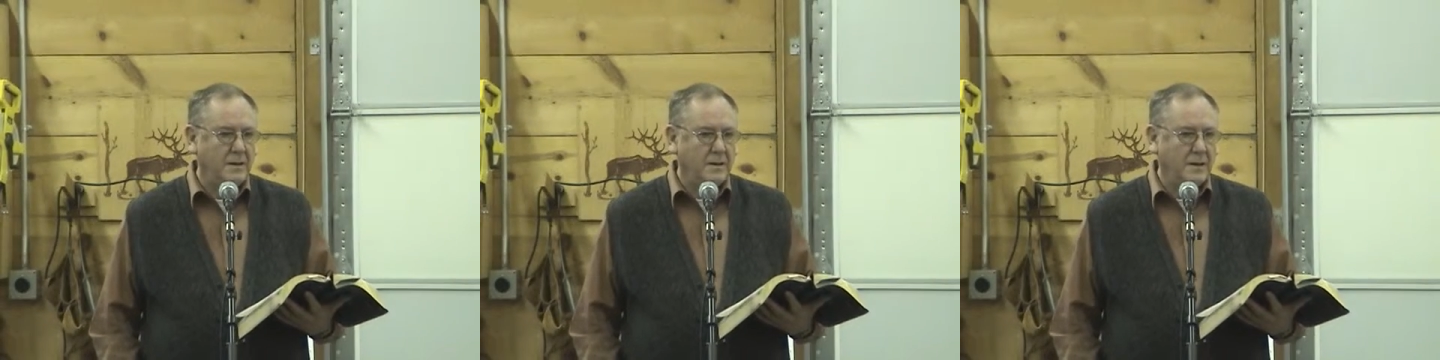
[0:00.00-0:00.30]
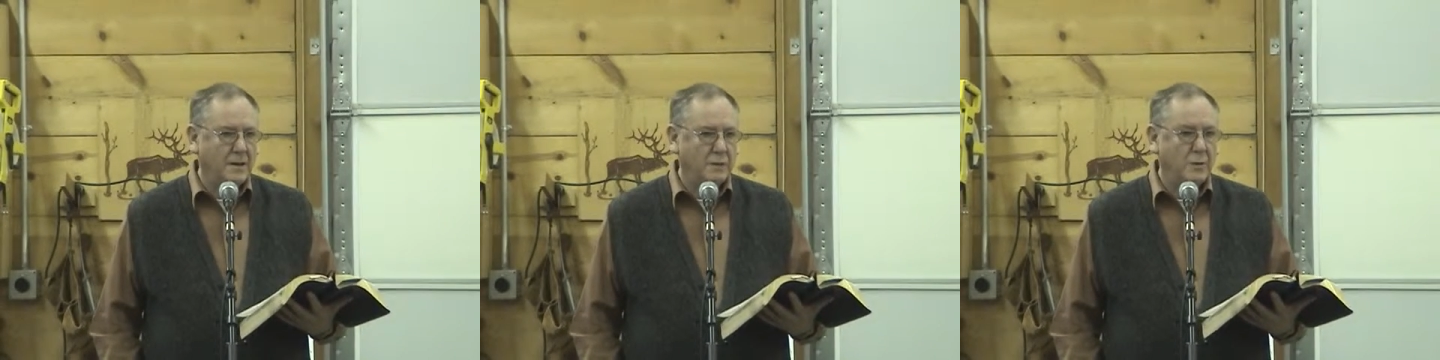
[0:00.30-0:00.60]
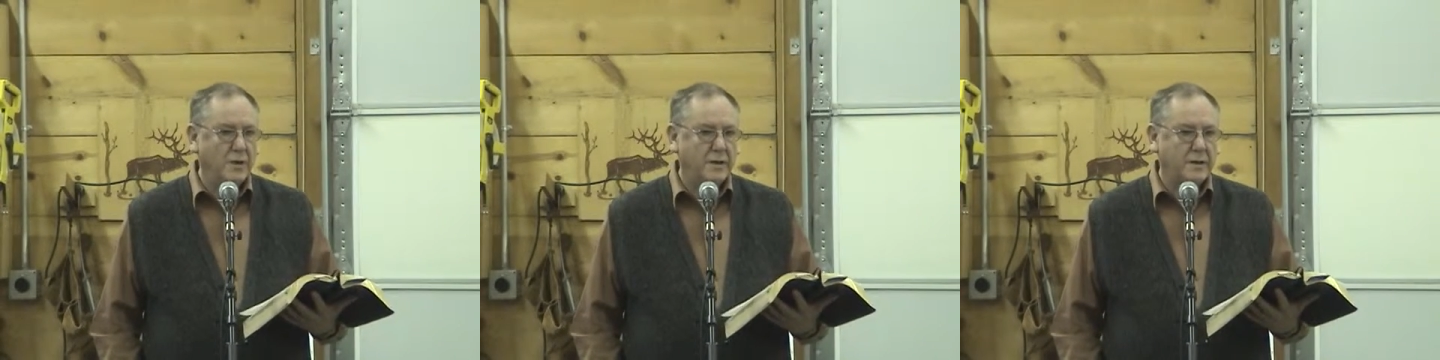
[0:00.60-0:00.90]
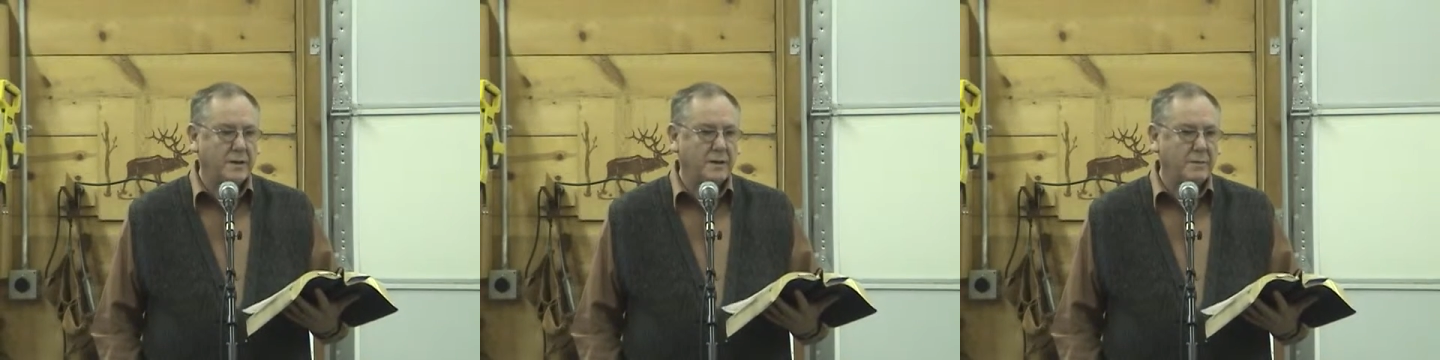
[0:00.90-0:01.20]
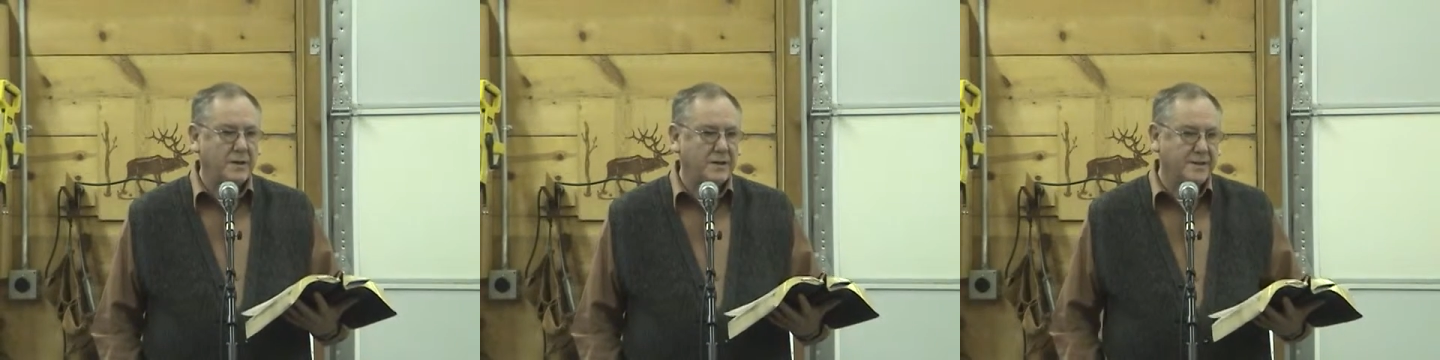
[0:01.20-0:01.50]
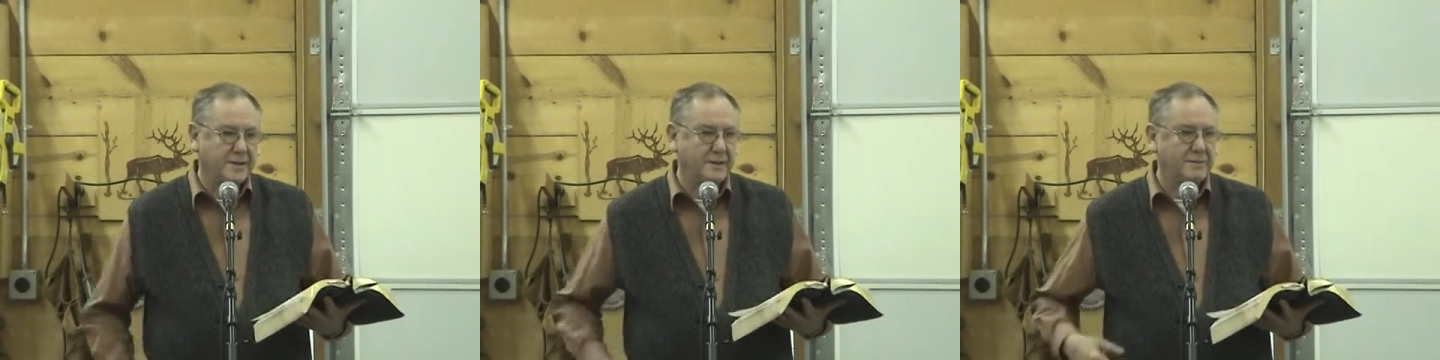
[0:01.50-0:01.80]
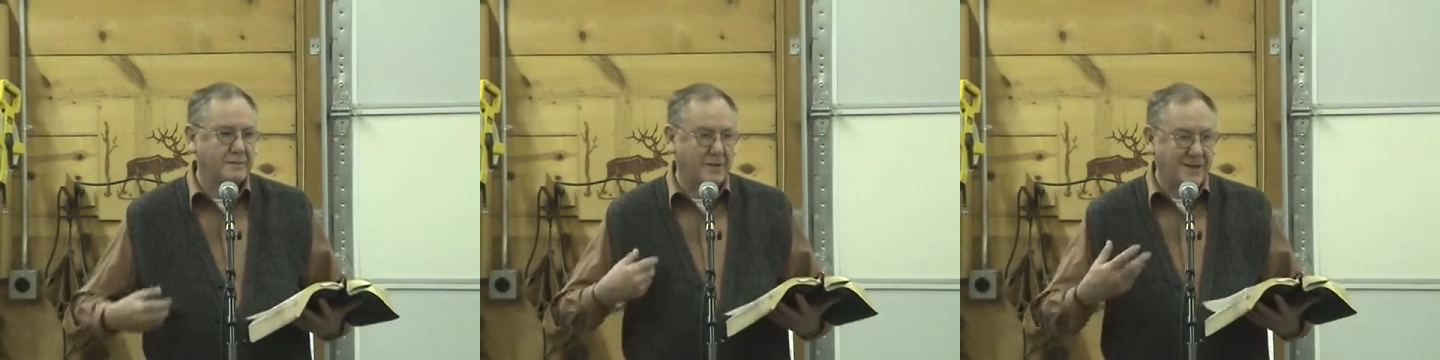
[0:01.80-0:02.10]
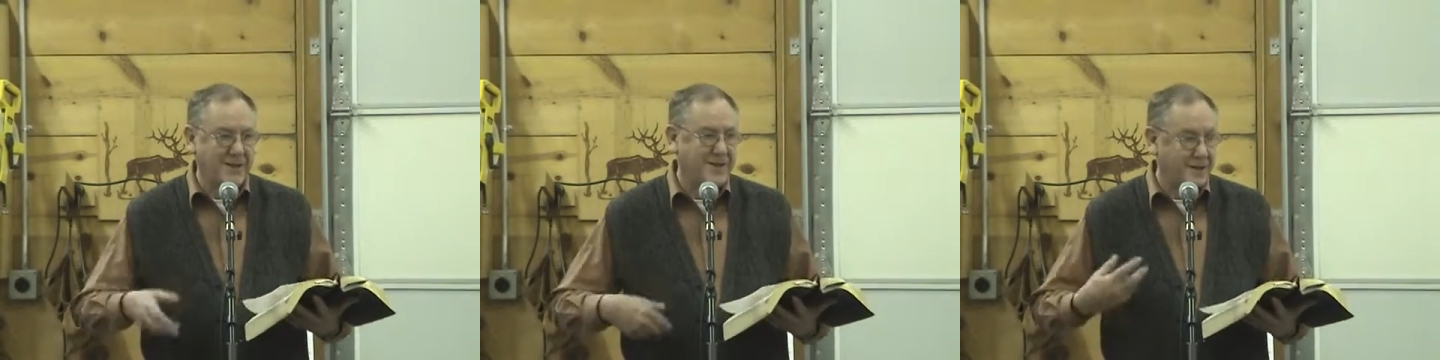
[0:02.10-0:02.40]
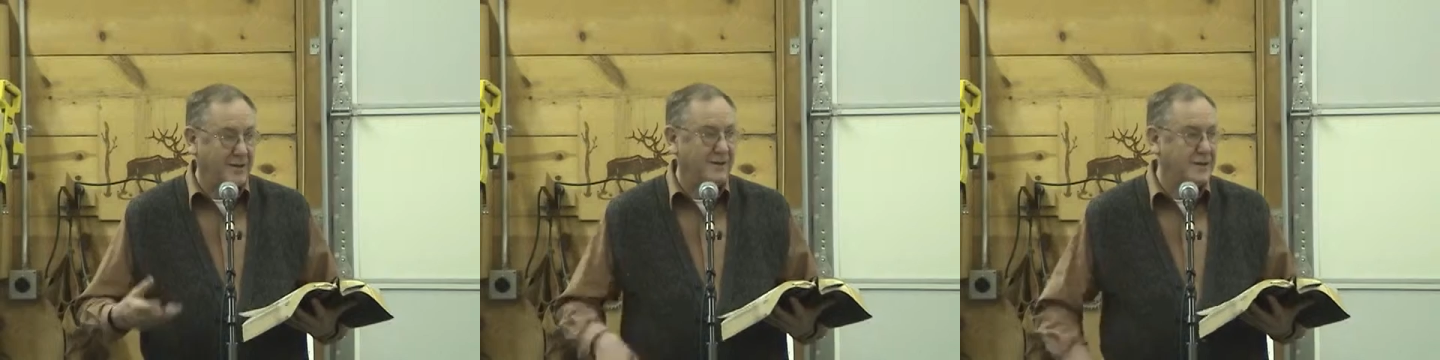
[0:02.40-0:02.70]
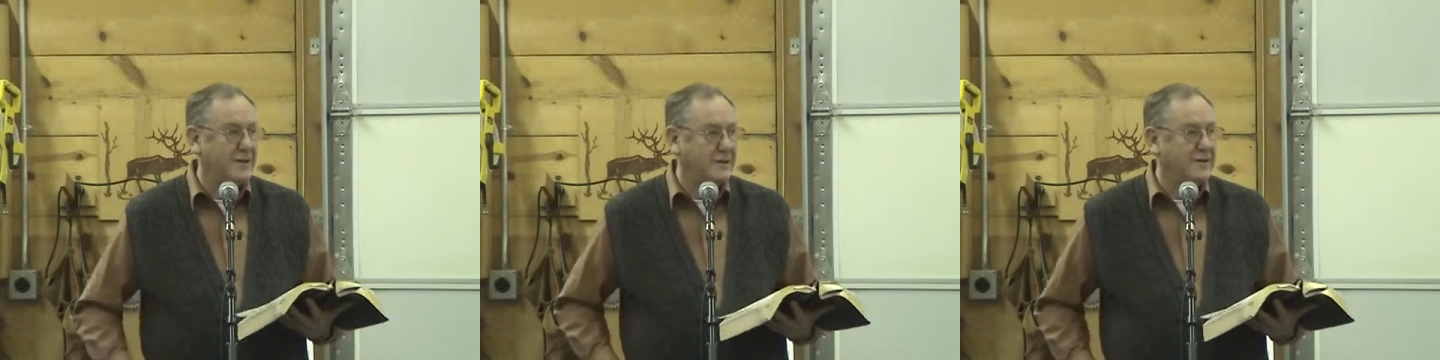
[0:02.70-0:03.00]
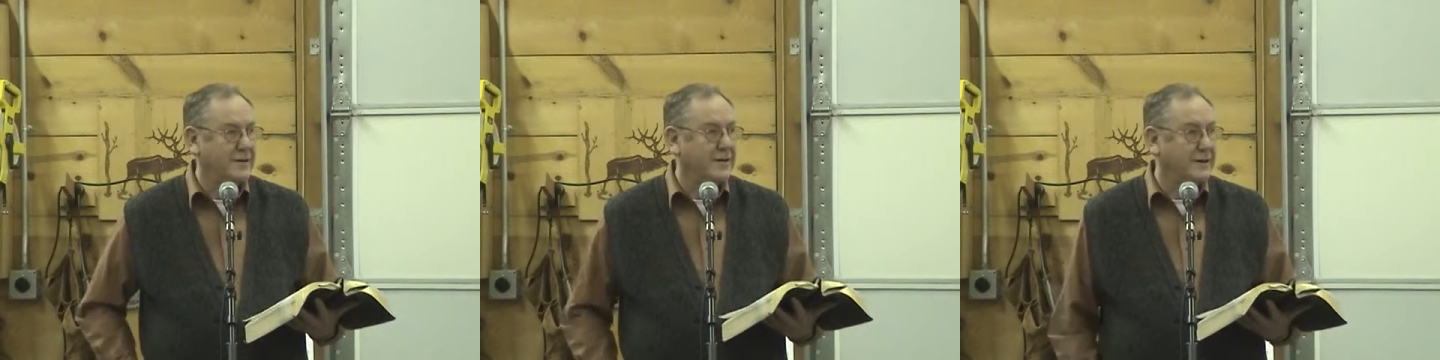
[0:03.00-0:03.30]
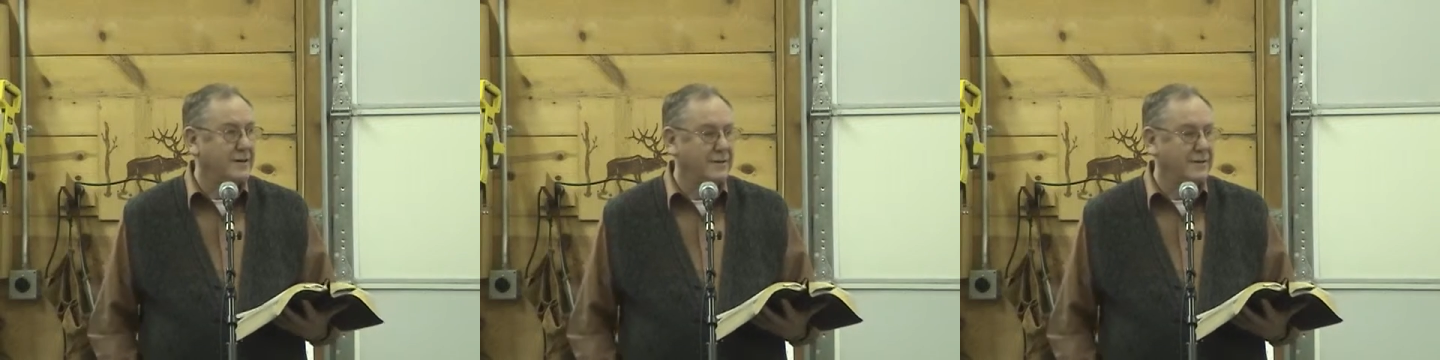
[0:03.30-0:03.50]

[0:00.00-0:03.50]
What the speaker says: And we want that because it cleans out the conduit,